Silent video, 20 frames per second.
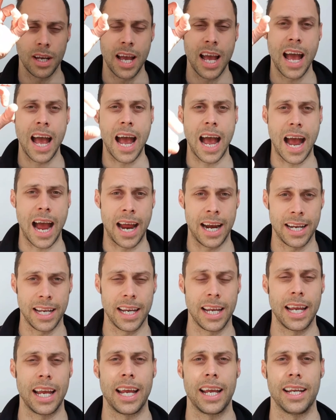and it
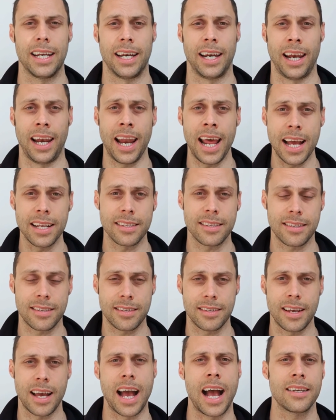lets
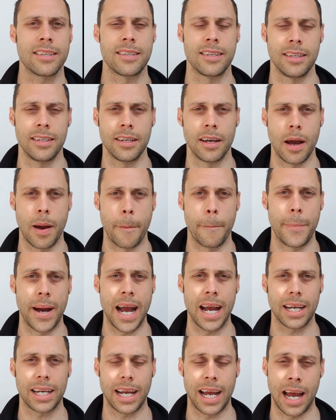acid back
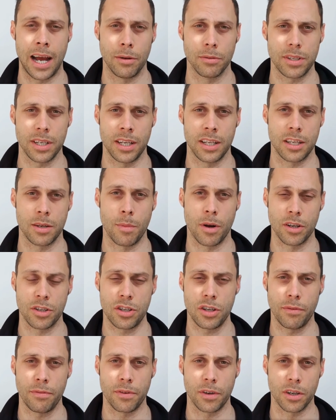out into my
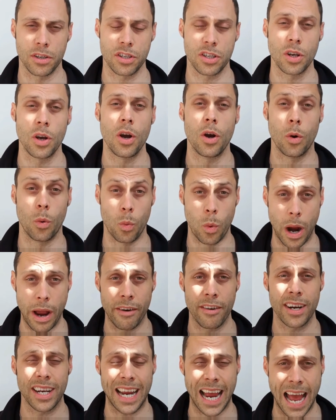esophagus where it
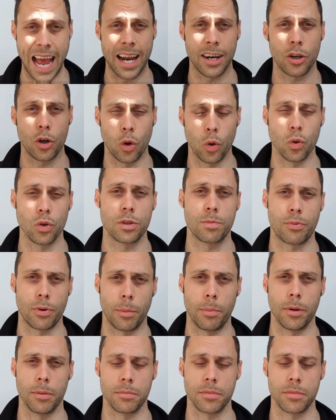can cause problems.